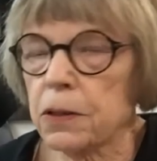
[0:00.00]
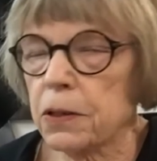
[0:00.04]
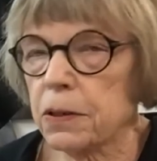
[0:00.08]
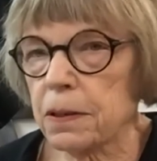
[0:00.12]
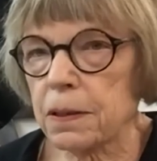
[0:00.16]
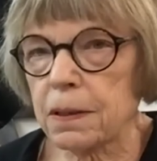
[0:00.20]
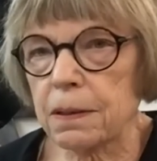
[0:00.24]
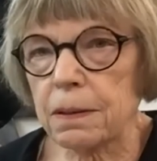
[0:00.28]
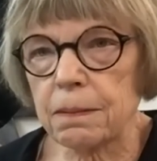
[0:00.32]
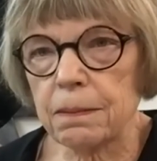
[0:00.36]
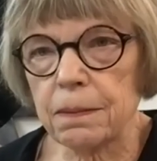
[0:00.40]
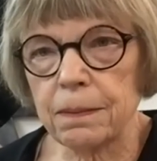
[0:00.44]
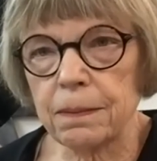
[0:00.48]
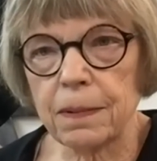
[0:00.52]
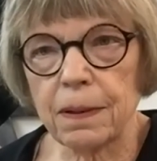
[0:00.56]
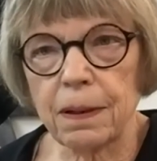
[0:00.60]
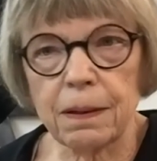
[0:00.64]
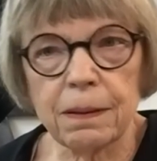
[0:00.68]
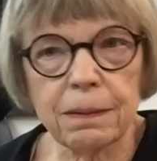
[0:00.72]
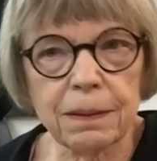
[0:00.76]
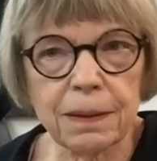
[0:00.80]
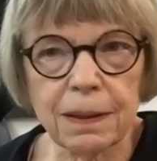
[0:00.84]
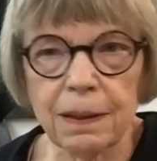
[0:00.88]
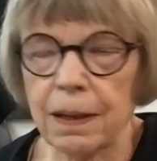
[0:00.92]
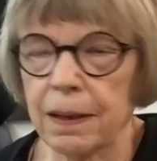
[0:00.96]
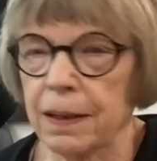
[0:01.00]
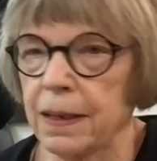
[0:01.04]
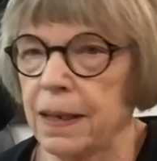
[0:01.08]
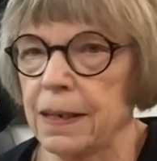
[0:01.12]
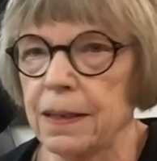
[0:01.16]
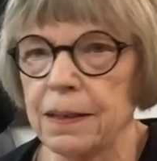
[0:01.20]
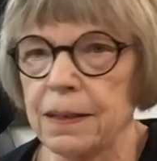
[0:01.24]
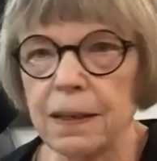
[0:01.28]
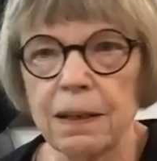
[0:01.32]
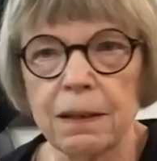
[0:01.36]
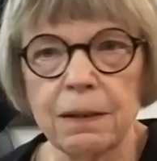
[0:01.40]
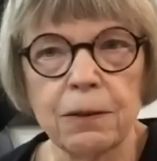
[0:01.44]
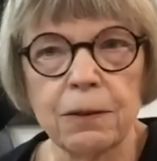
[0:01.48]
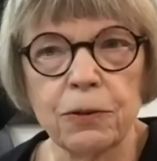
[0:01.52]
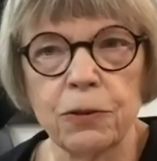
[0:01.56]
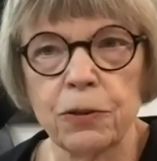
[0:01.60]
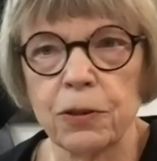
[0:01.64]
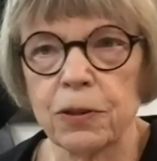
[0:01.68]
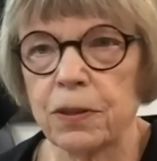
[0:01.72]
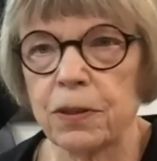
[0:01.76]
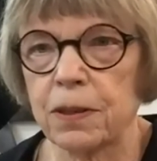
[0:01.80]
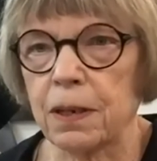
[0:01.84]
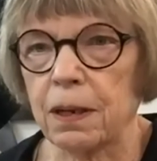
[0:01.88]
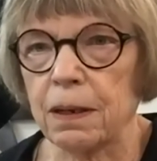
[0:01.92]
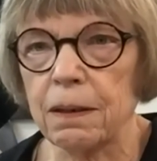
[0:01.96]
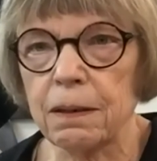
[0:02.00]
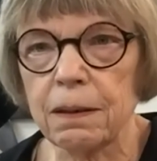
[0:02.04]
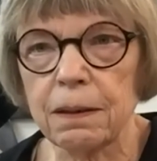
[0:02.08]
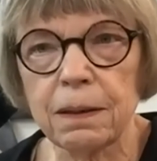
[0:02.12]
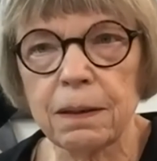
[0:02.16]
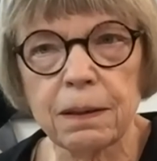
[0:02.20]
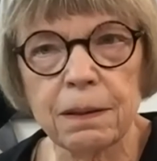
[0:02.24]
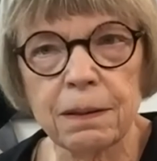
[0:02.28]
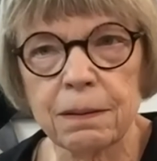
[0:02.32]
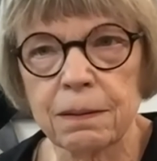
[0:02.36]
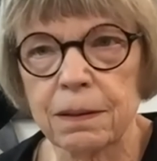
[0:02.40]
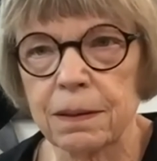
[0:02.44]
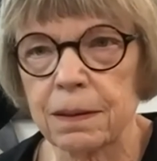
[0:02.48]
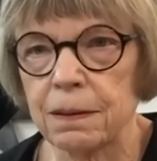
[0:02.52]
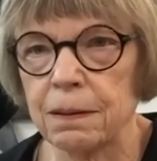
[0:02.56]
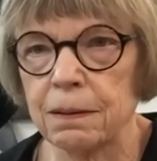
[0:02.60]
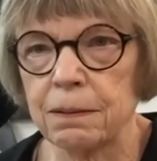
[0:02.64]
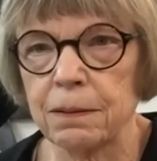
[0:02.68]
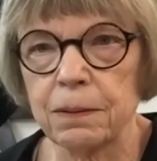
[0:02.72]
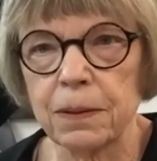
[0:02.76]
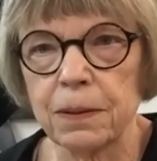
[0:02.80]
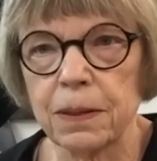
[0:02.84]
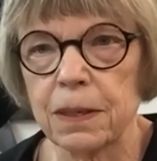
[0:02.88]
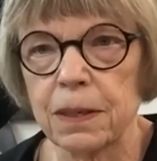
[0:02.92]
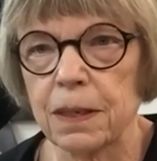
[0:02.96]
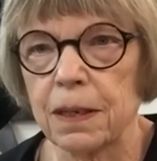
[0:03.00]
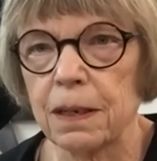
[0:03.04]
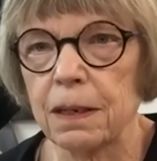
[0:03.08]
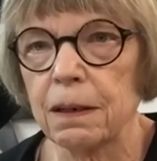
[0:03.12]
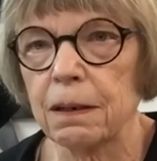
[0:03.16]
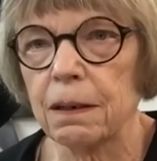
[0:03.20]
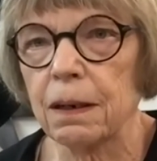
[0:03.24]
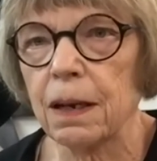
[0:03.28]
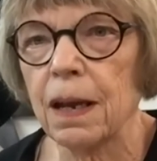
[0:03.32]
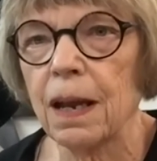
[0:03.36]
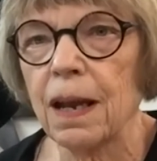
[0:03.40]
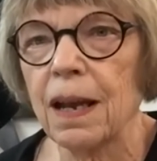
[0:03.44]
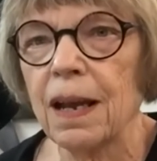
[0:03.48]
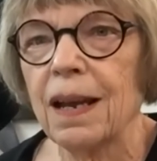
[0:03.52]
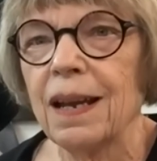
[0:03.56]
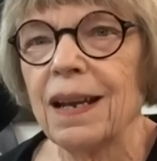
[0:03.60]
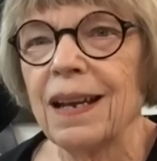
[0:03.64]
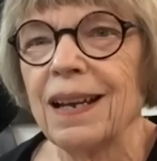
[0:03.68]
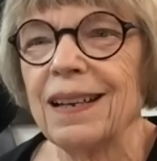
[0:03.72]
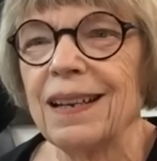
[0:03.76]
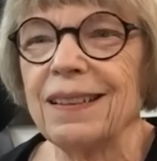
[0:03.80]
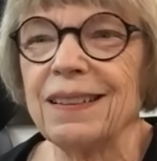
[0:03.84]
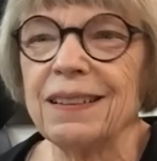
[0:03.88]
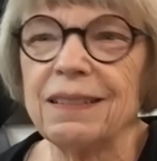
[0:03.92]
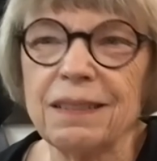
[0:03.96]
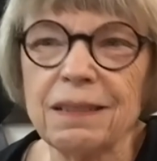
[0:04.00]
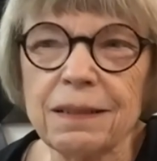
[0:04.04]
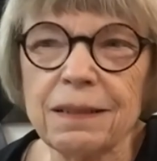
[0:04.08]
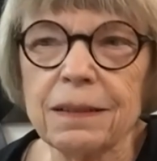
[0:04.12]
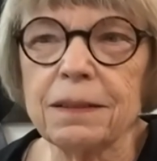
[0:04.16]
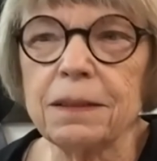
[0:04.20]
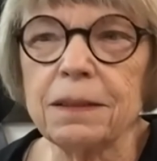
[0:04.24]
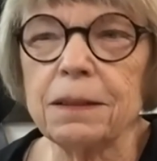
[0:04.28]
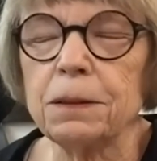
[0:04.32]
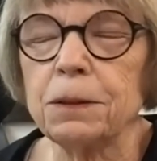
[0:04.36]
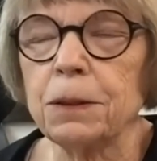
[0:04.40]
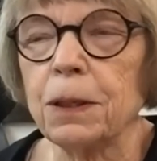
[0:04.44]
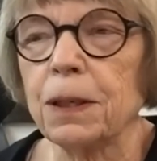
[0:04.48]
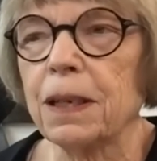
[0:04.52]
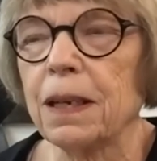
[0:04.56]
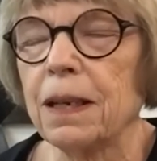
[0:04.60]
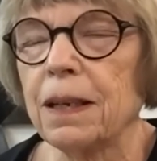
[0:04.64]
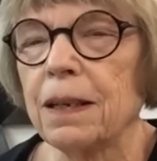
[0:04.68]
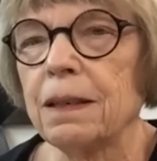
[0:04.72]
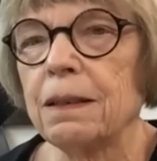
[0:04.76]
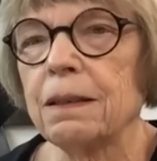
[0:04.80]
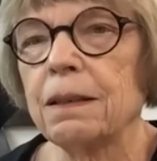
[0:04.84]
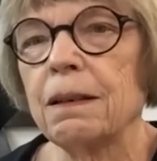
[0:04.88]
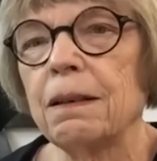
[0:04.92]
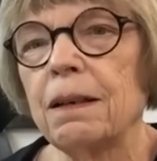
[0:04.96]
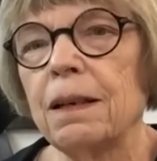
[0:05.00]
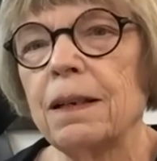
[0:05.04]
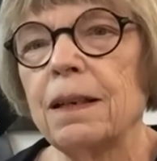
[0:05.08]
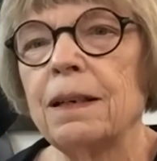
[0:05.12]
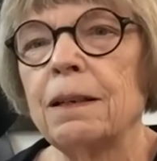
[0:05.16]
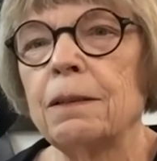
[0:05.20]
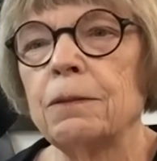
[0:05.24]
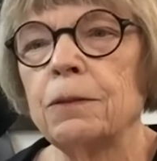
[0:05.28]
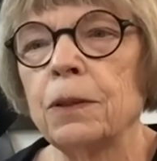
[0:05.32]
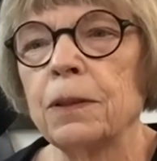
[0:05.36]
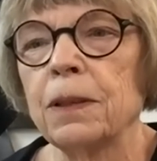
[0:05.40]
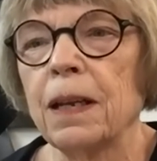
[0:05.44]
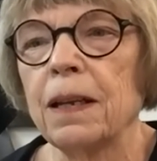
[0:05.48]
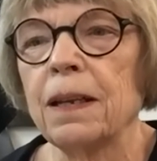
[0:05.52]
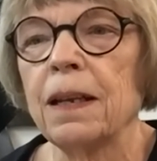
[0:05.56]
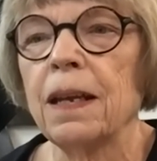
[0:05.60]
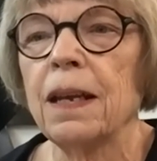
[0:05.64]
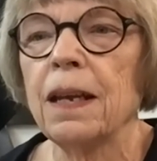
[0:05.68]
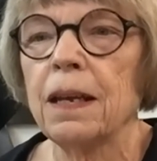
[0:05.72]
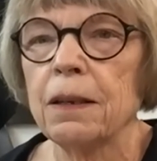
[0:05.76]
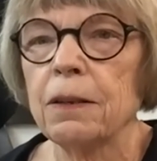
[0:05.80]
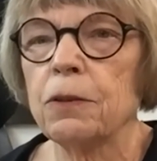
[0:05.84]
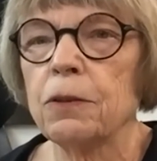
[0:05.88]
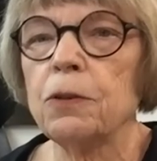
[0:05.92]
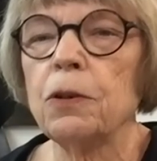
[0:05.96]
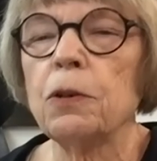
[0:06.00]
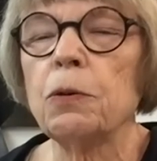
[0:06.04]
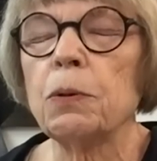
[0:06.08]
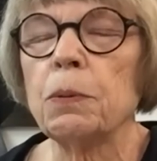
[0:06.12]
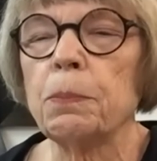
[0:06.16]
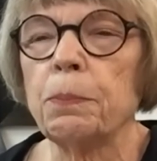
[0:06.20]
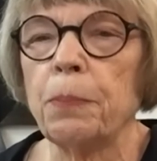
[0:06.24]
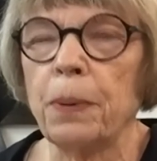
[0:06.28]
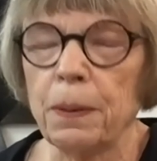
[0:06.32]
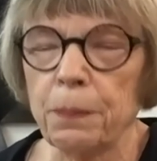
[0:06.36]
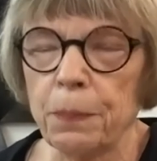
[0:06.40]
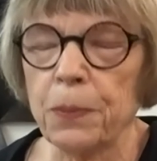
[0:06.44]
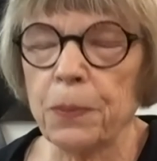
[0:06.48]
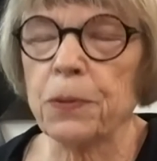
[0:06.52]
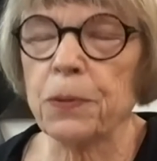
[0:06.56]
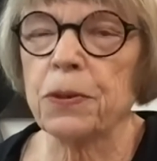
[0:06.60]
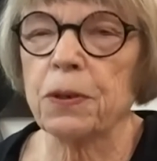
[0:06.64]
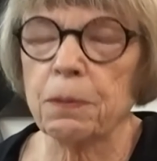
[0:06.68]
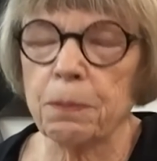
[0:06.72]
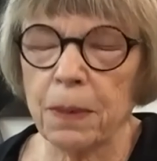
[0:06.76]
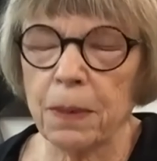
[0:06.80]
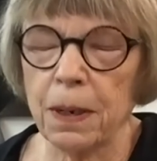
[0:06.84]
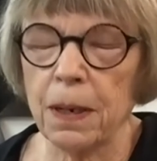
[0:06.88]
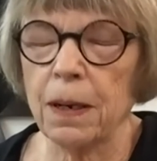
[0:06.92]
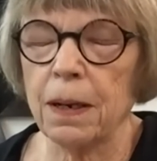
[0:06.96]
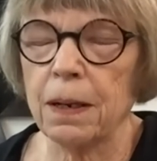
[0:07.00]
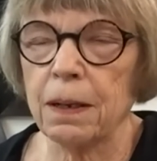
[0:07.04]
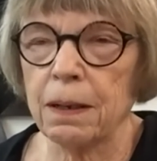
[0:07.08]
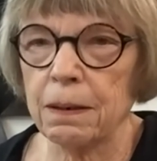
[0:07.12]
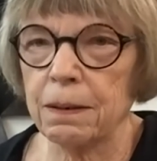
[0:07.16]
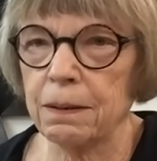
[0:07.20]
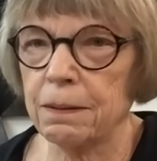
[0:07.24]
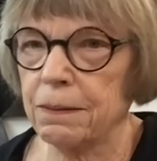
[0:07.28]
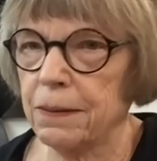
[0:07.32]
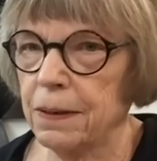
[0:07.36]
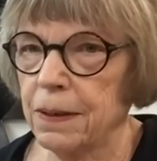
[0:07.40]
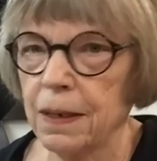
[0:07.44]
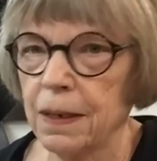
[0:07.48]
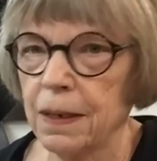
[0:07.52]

just, I guess I could just take it as, you know, it's there. And I'll go look at it. Got out, look at. Do you know what bumpers are made out of?